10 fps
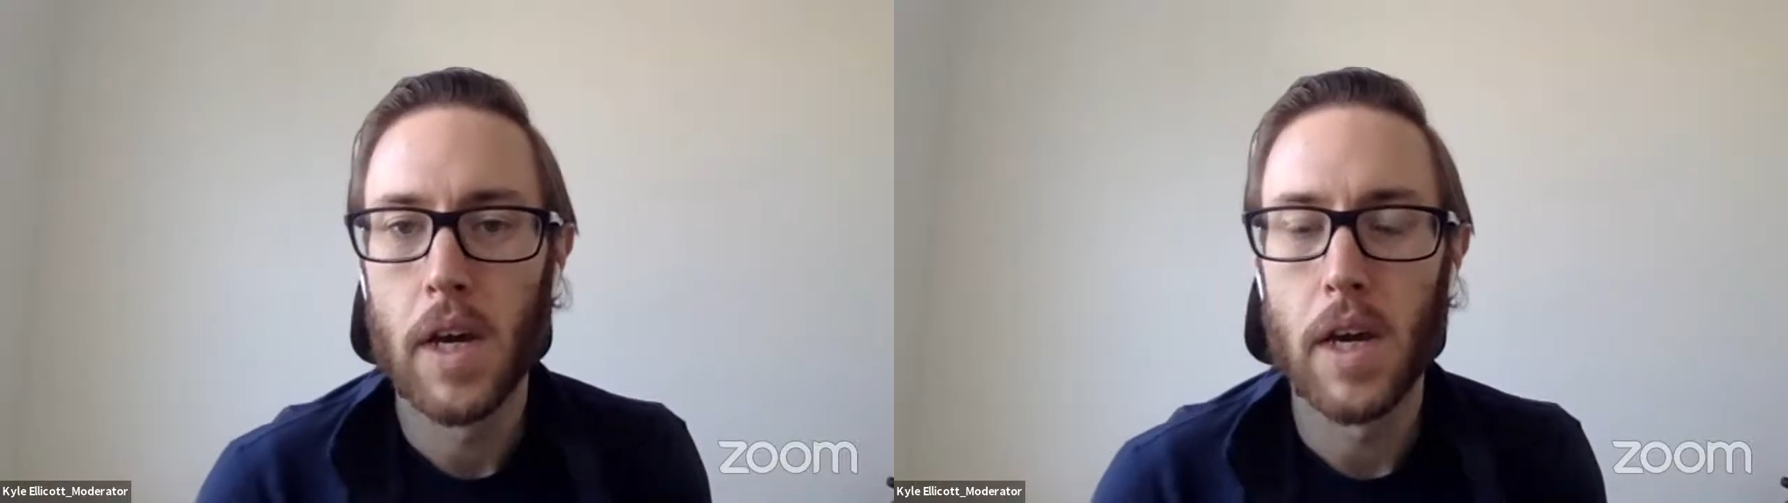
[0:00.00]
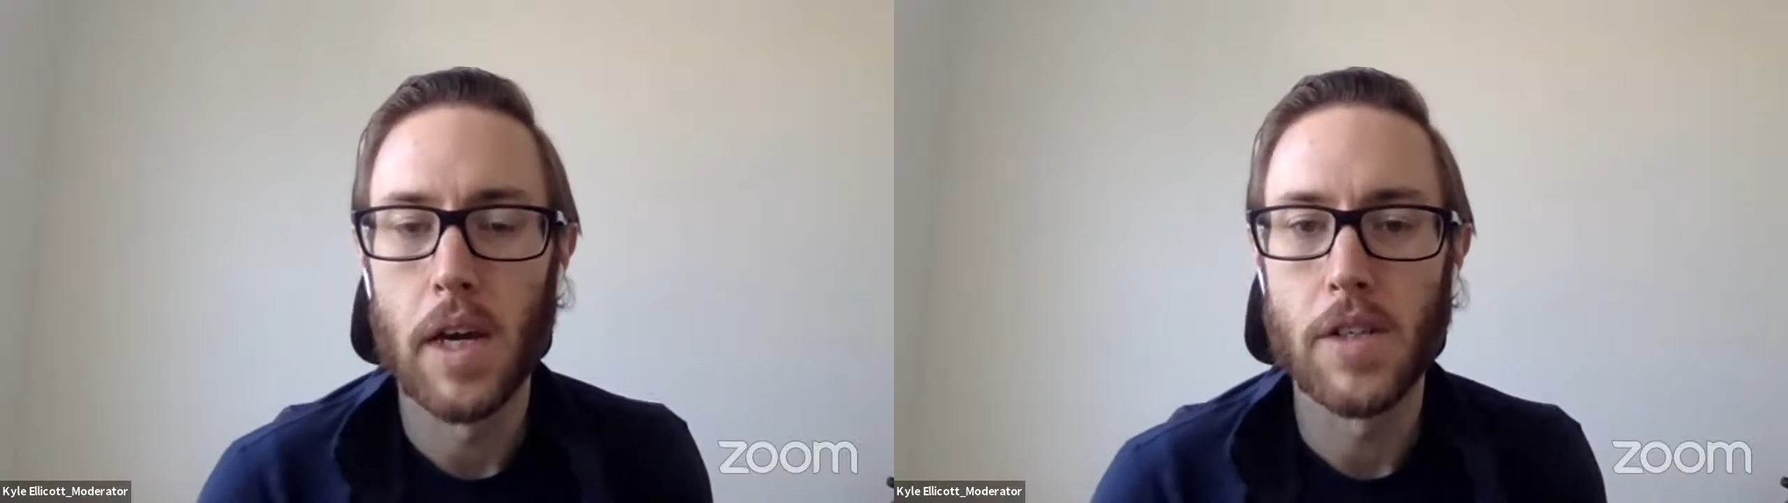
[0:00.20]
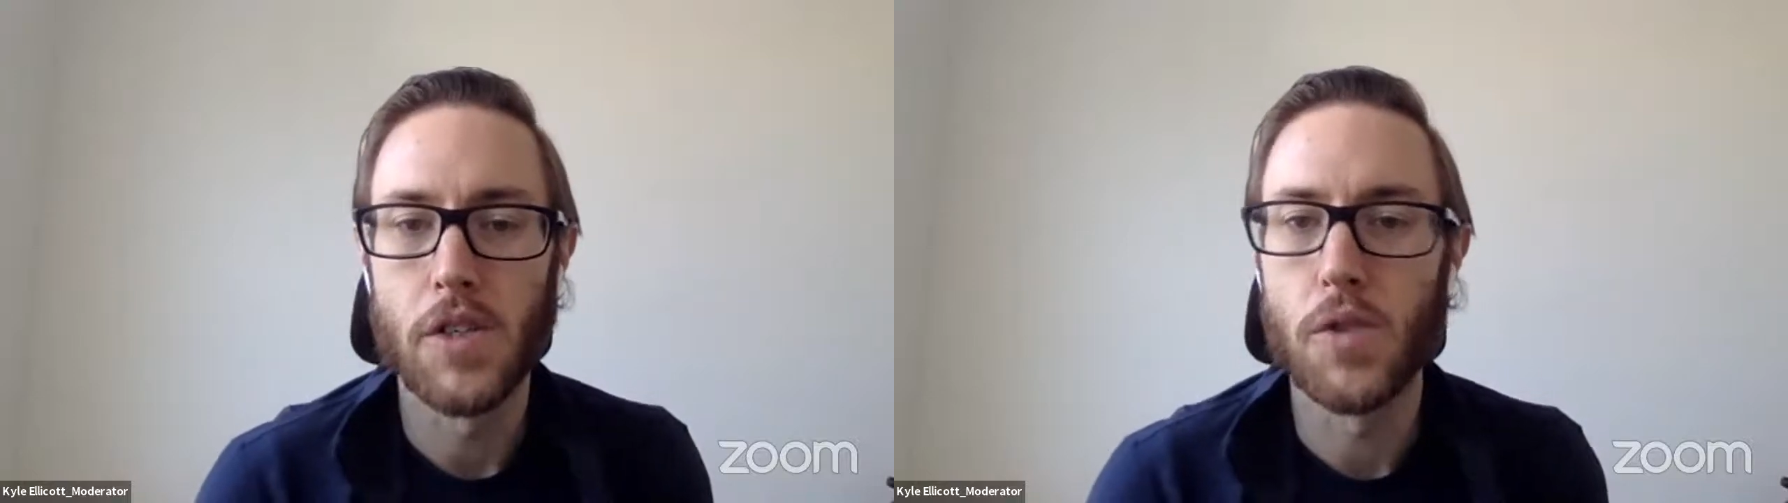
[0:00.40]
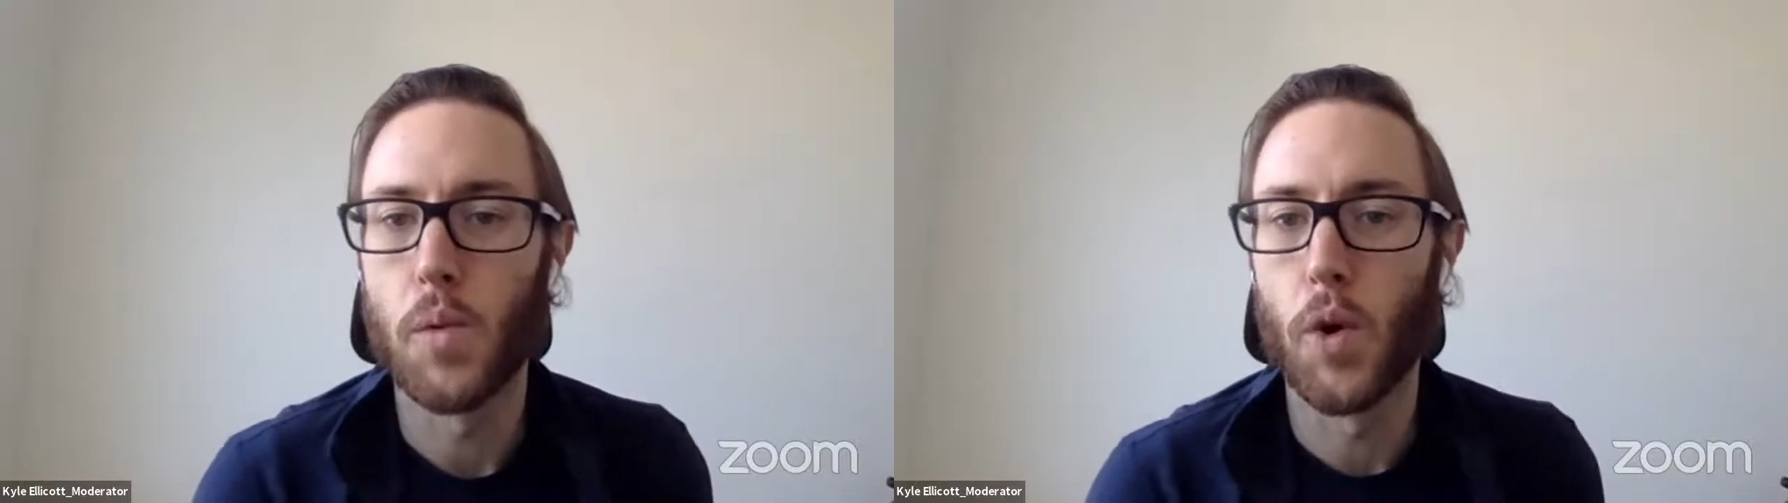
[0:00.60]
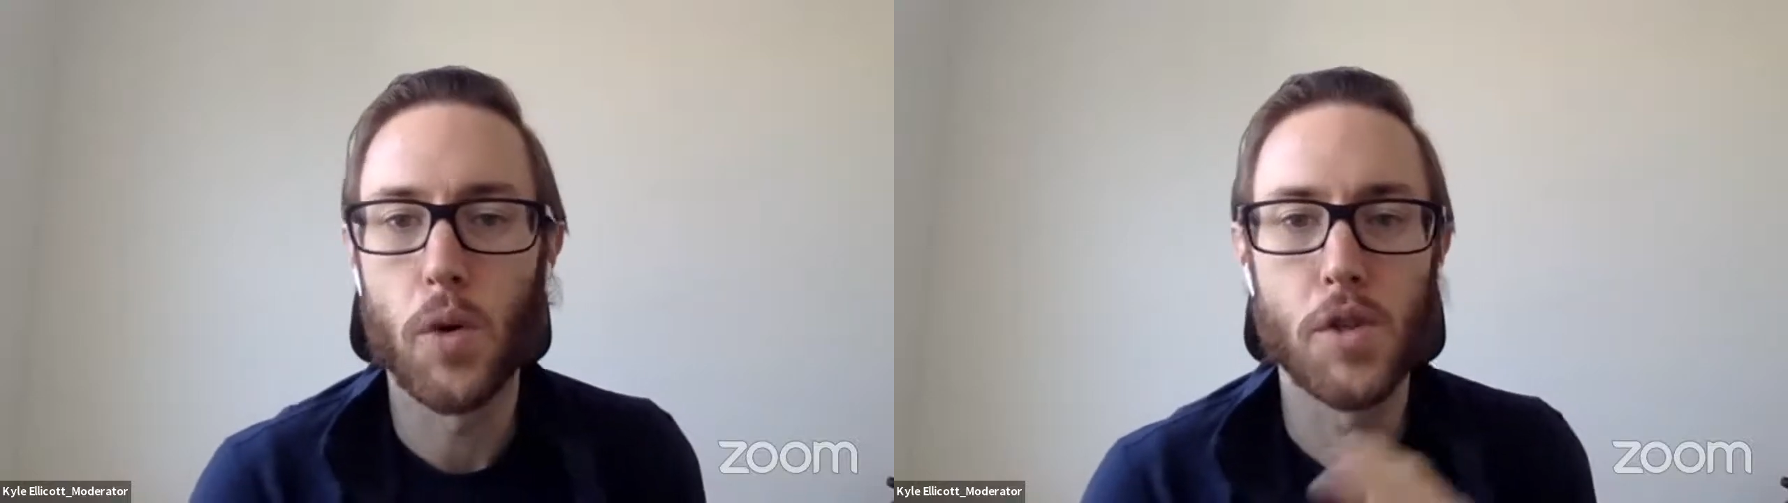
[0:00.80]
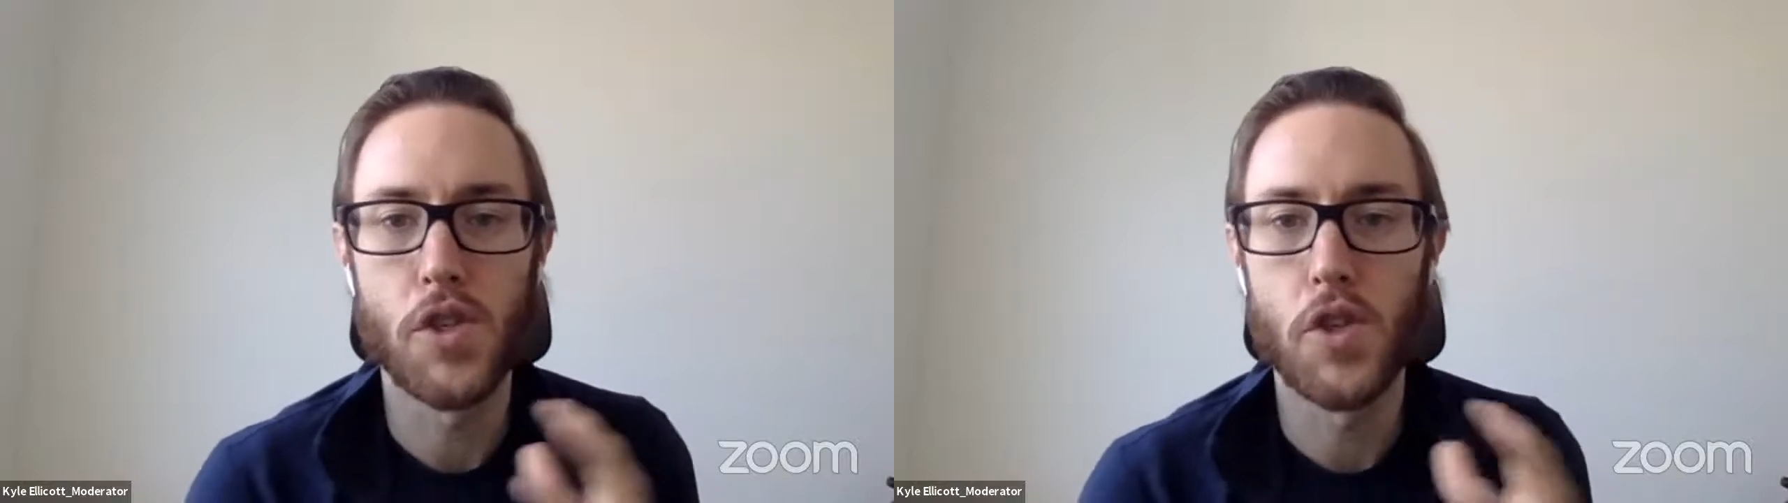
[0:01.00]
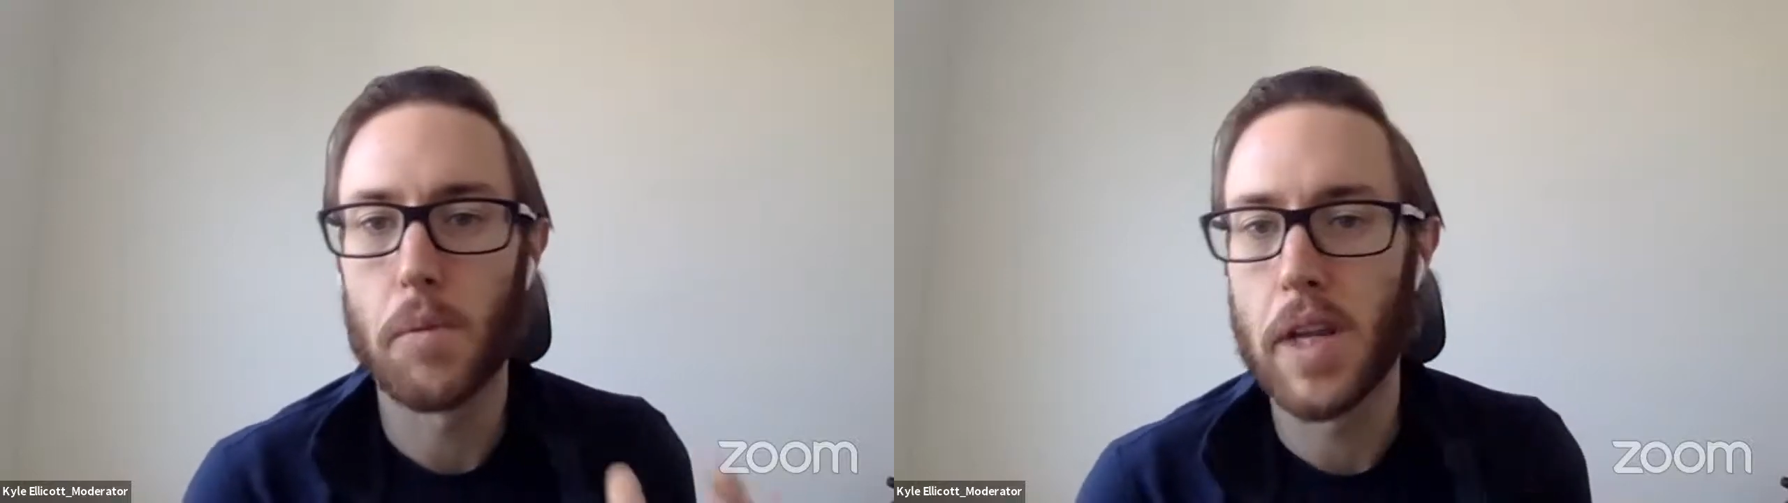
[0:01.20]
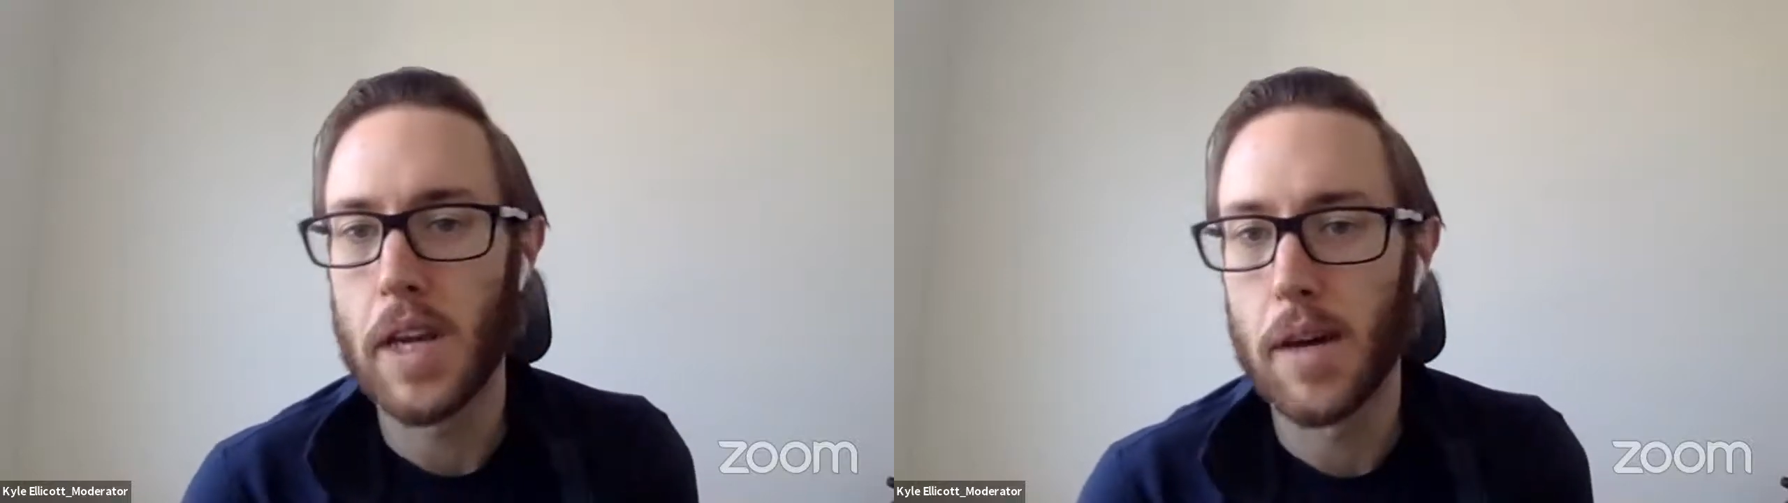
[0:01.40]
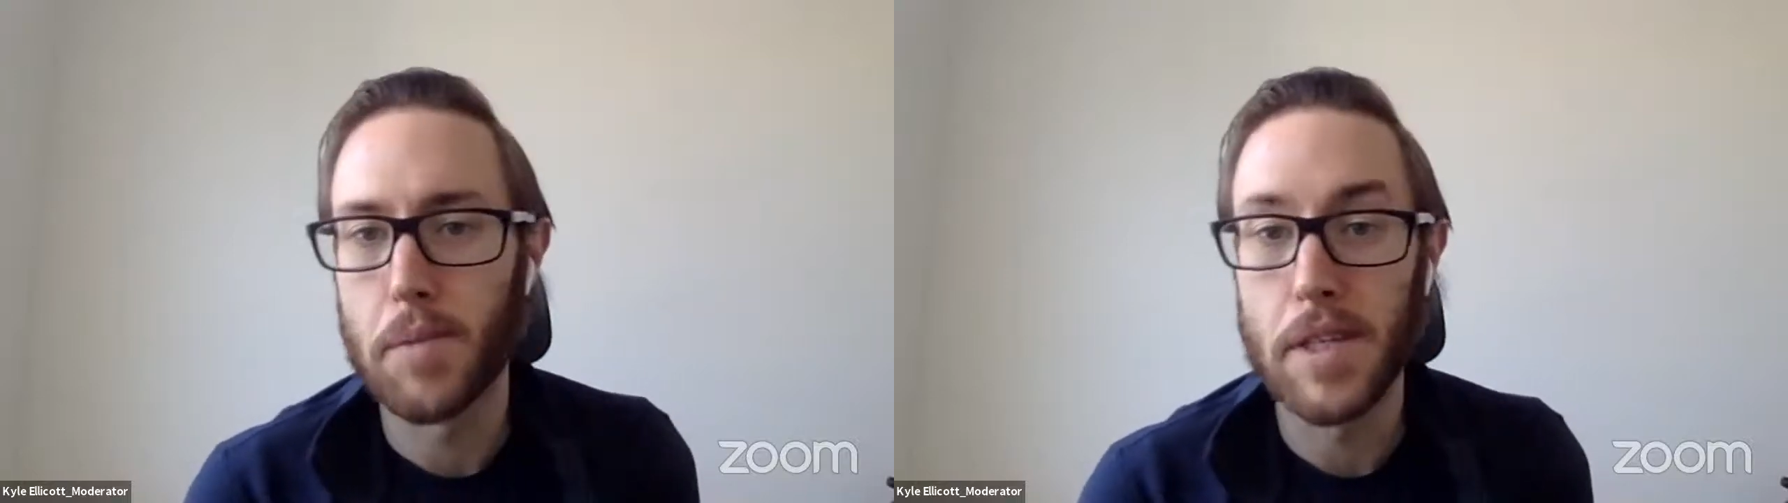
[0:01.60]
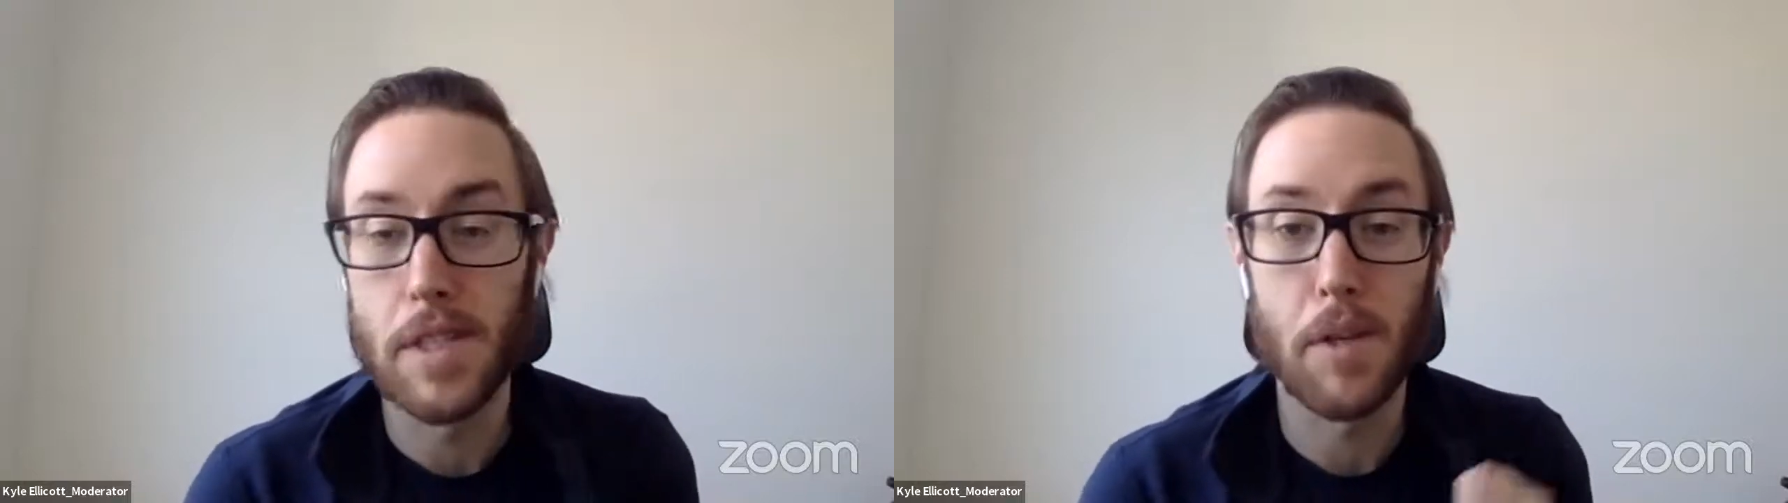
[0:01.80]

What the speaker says: As you work with so many companies,